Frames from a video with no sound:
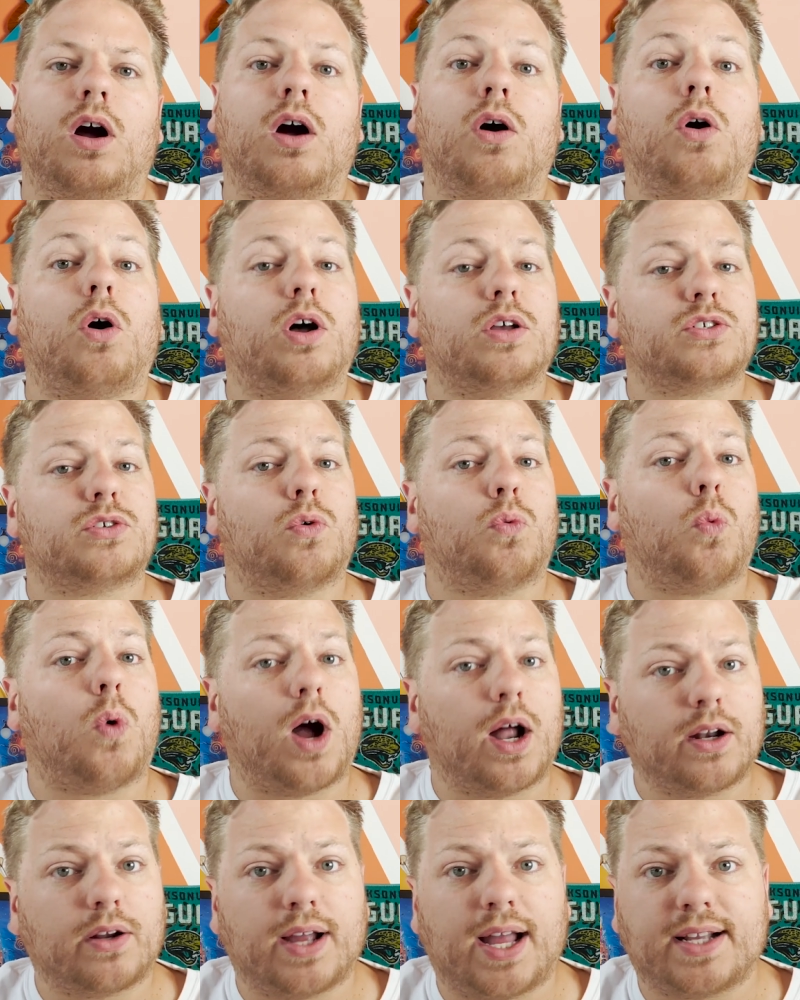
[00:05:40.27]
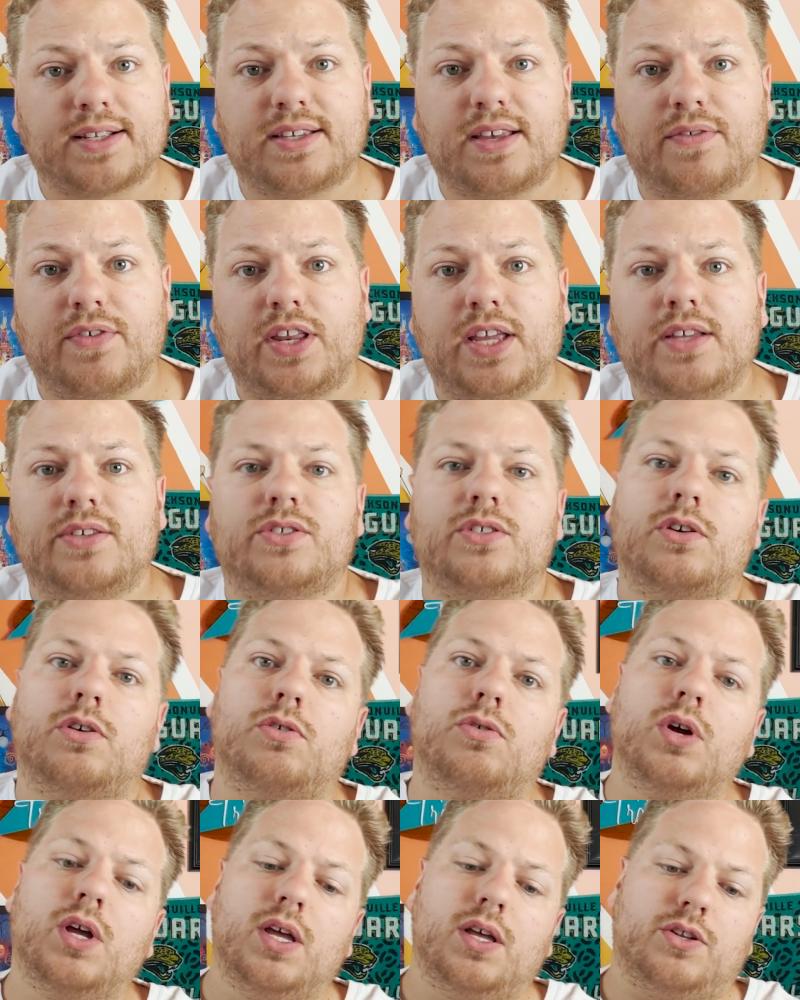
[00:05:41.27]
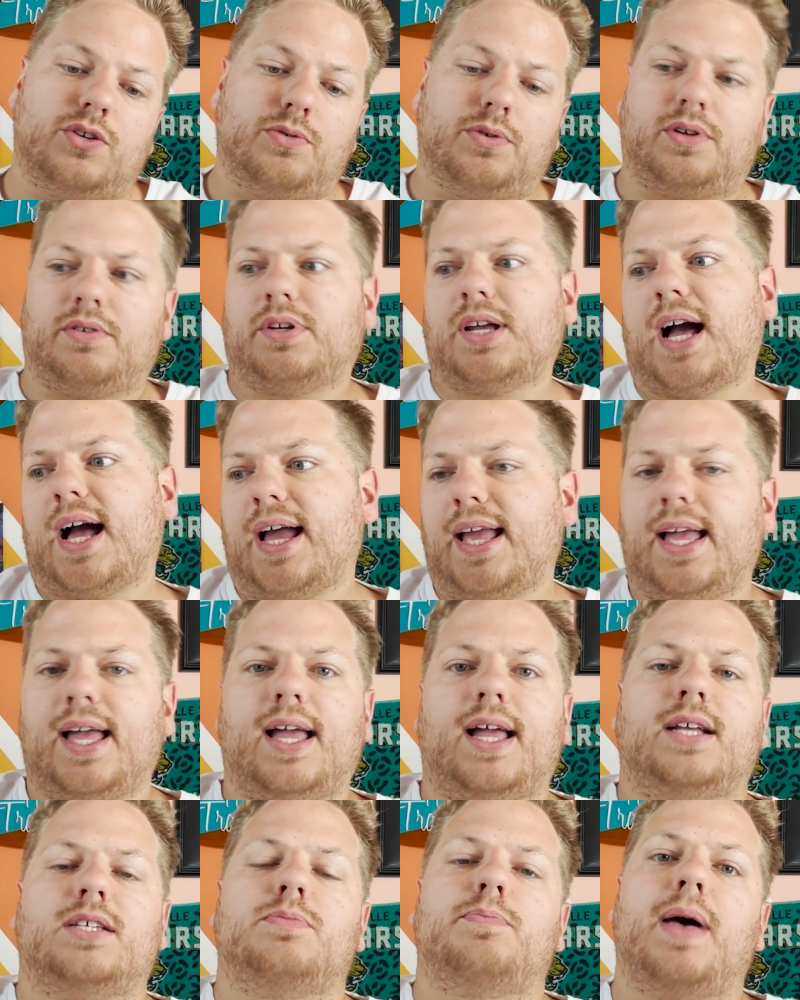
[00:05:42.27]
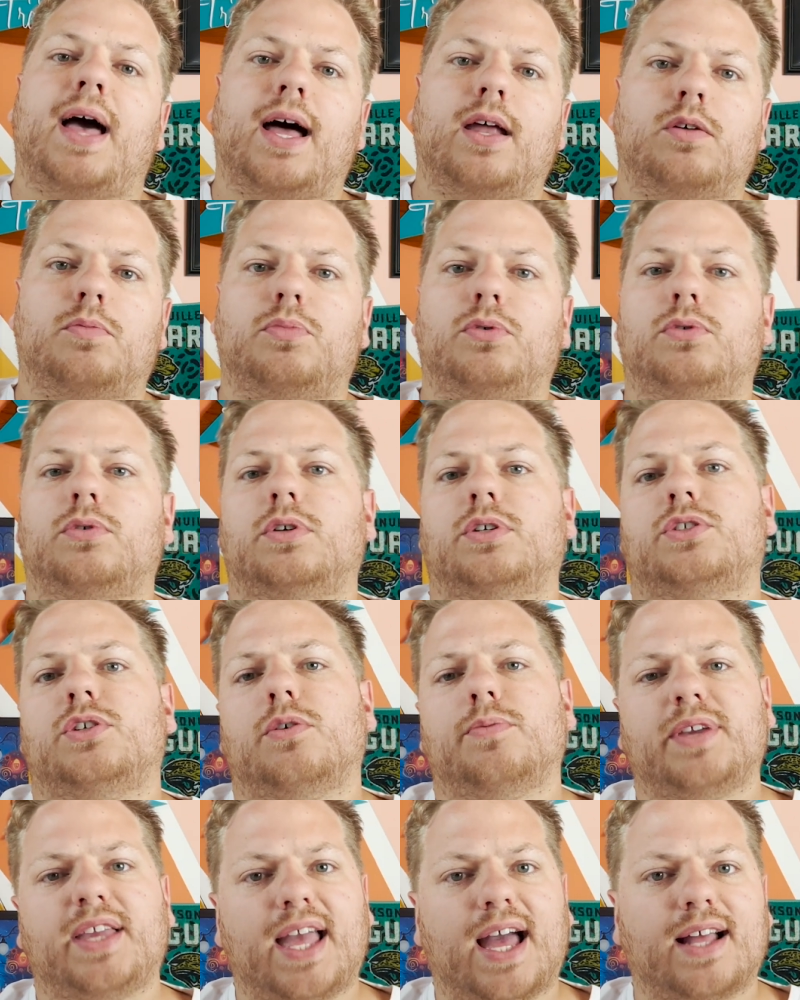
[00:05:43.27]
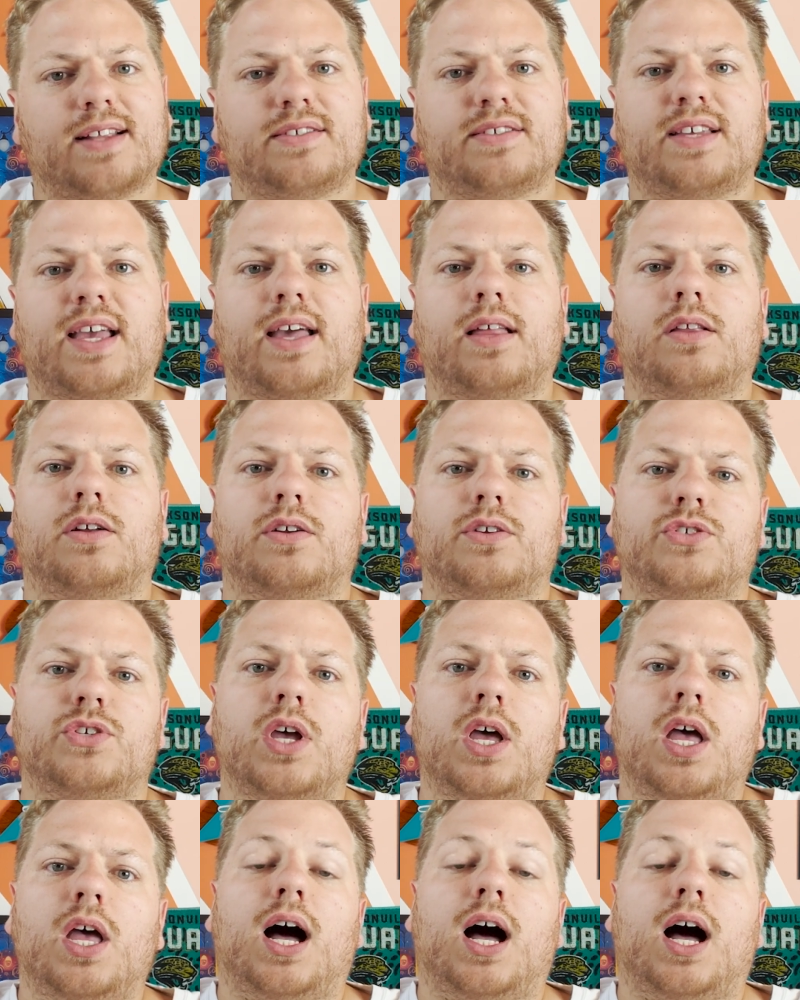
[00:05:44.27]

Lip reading: Also water activities, so doing kayaks, paddle boards, Hobie Cat sailors.